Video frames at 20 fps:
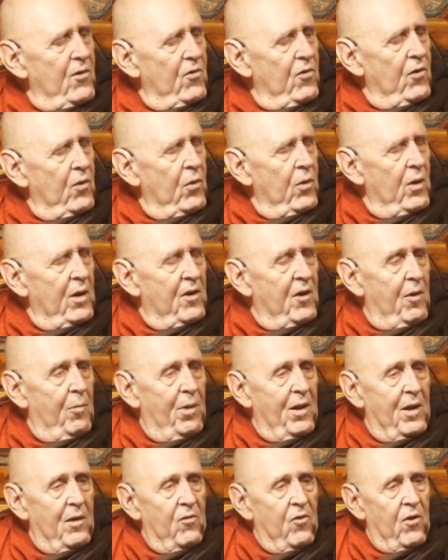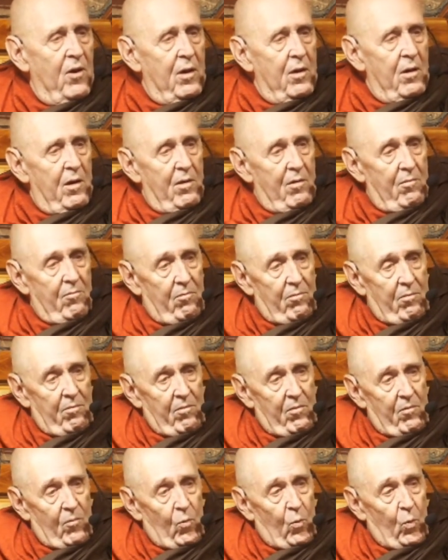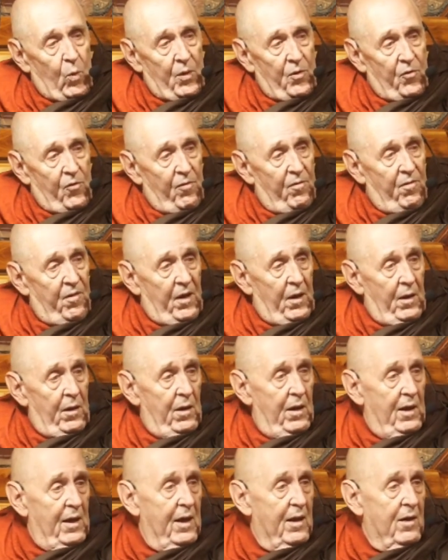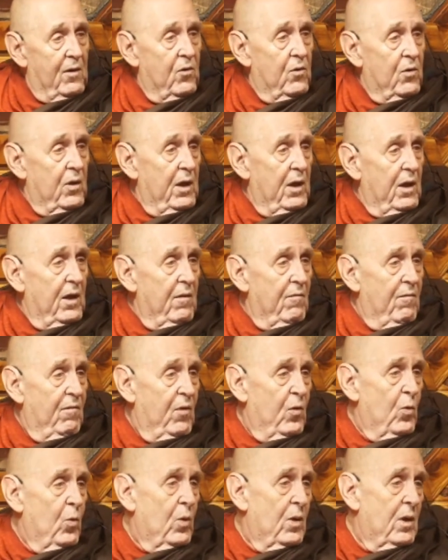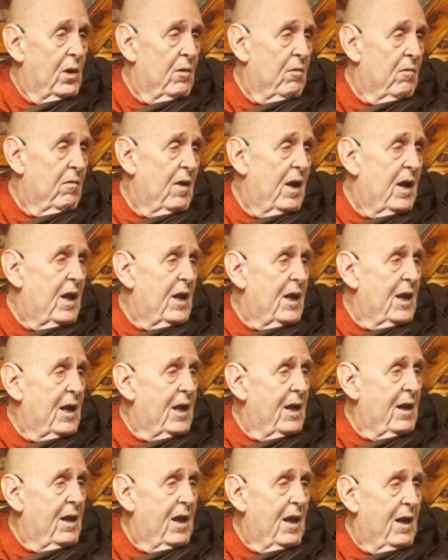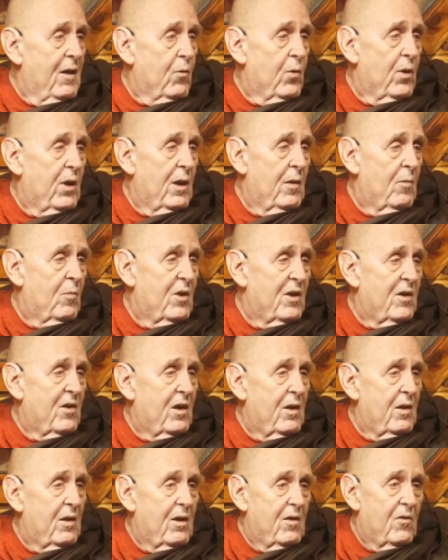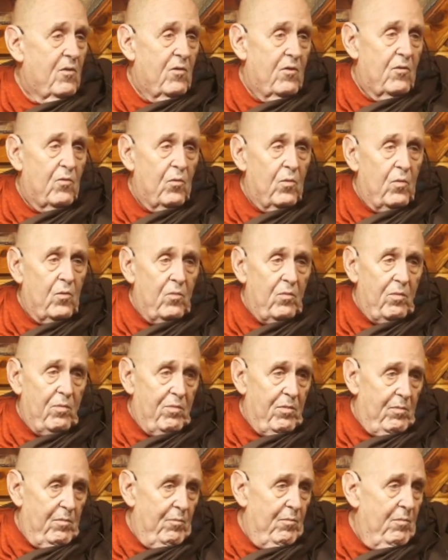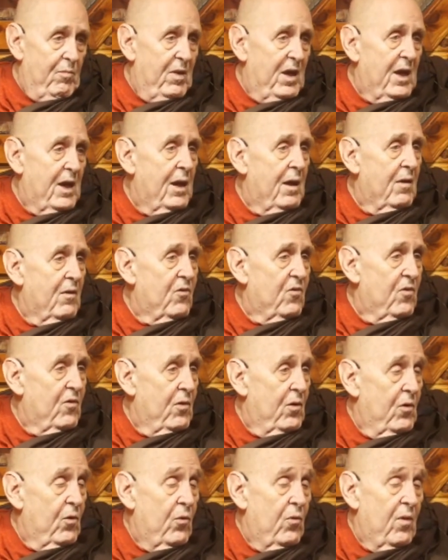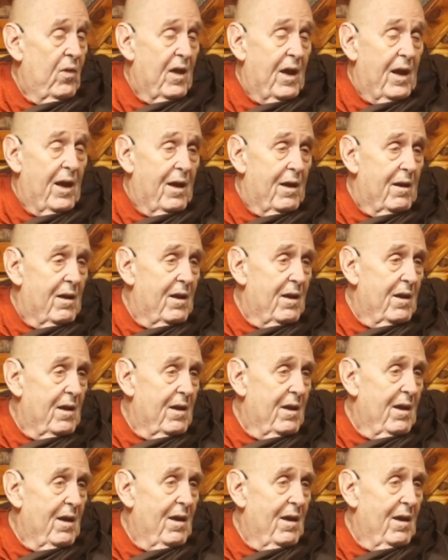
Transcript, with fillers: So it depends on what you feel like doing. If you want to radiate equanimity to beings, do that.